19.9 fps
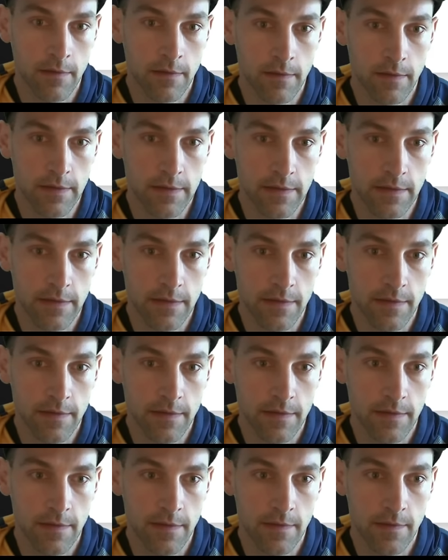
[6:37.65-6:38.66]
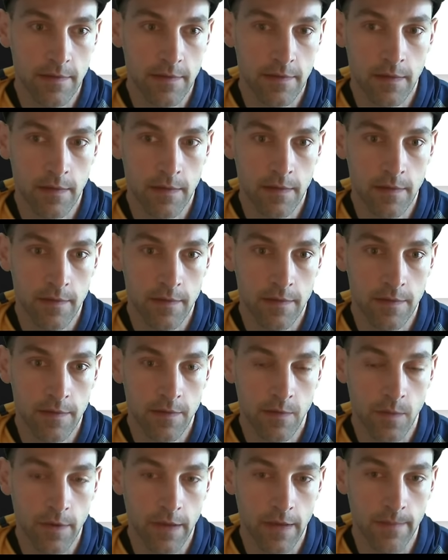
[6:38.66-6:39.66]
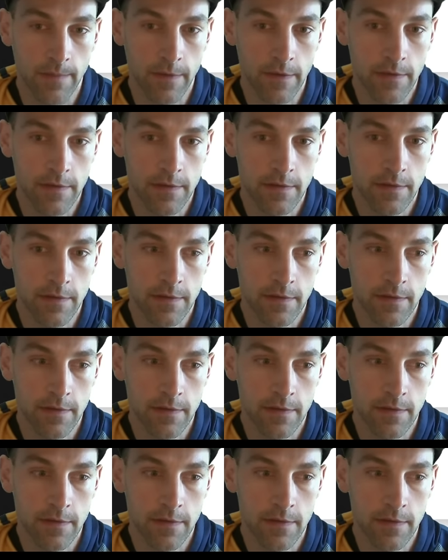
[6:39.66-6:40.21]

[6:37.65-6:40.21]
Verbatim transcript: This is 4 damage.